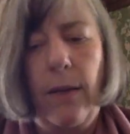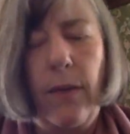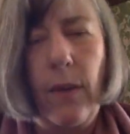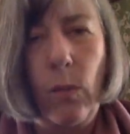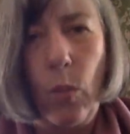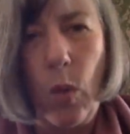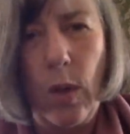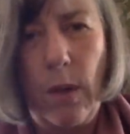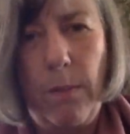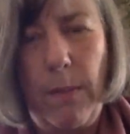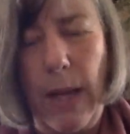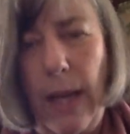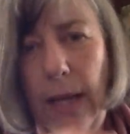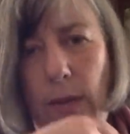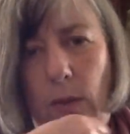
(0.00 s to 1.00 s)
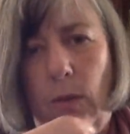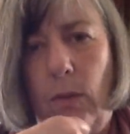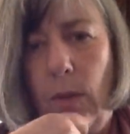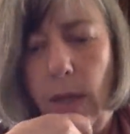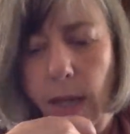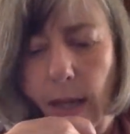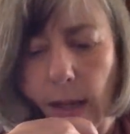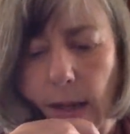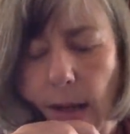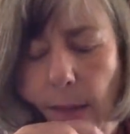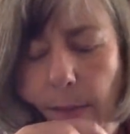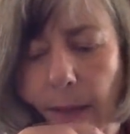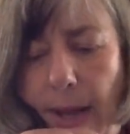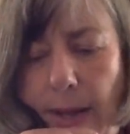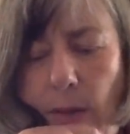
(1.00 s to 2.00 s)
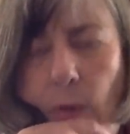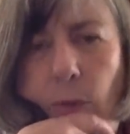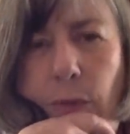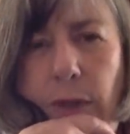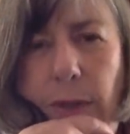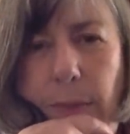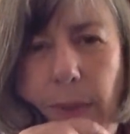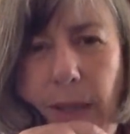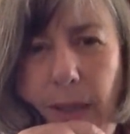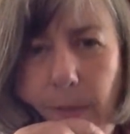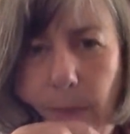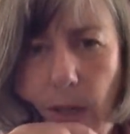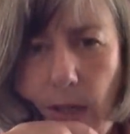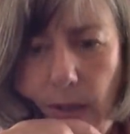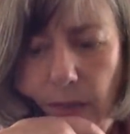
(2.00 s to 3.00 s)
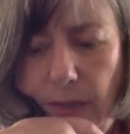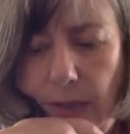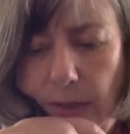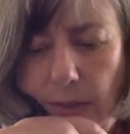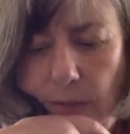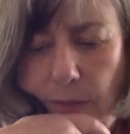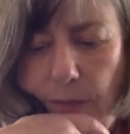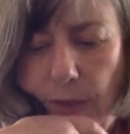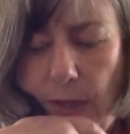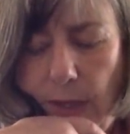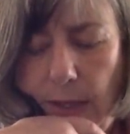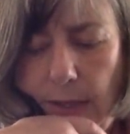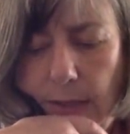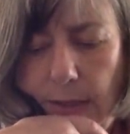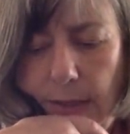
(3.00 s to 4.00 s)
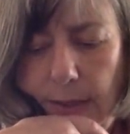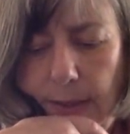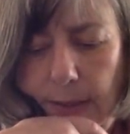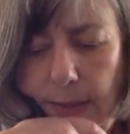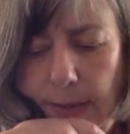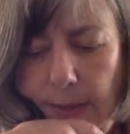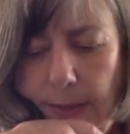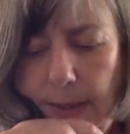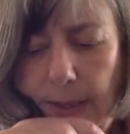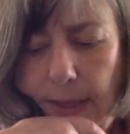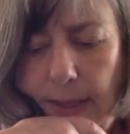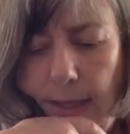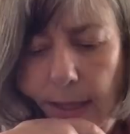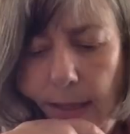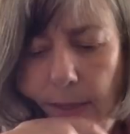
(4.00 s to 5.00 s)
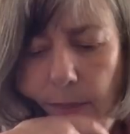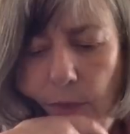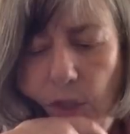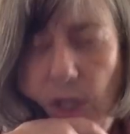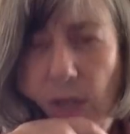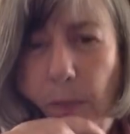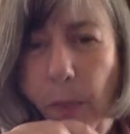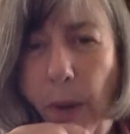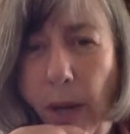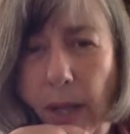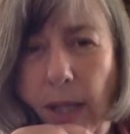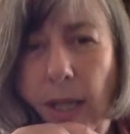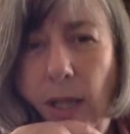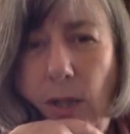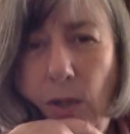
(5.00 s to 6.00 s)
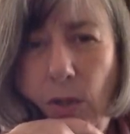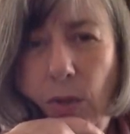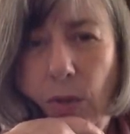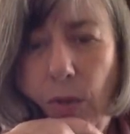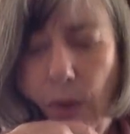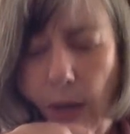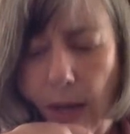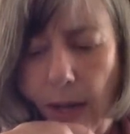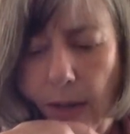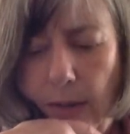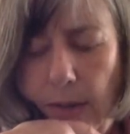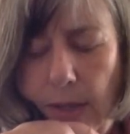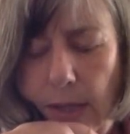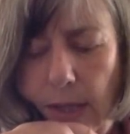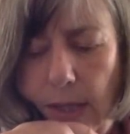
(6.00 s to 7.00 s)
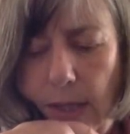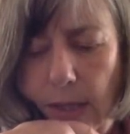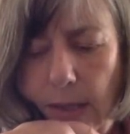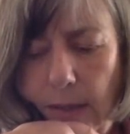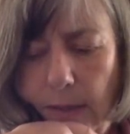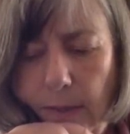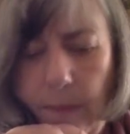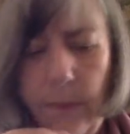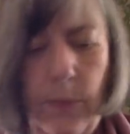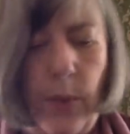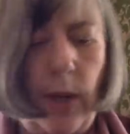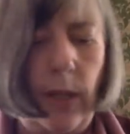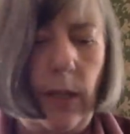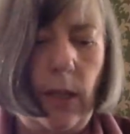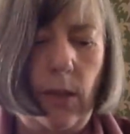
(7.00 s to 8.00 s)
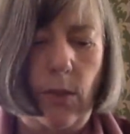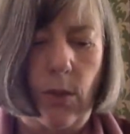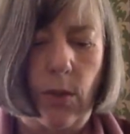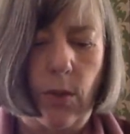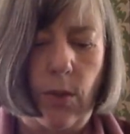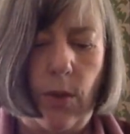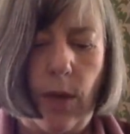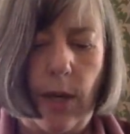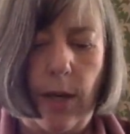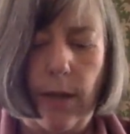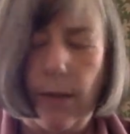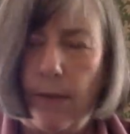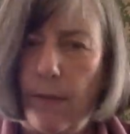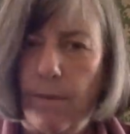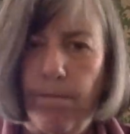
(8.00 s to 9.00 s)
than what a male VP might have had to fight. She's breaking new ground here, breaking new ground.